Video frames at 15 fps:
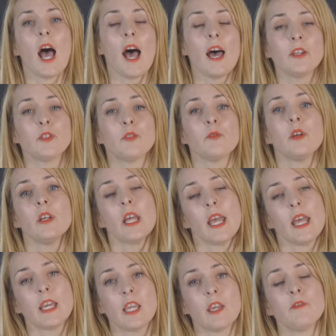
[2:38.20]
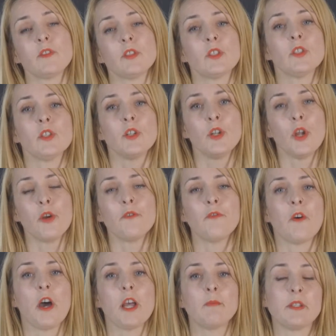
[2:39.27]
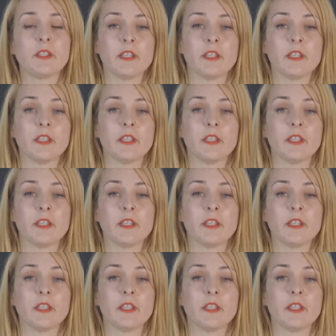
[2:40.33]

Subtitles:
and it gives us no fibres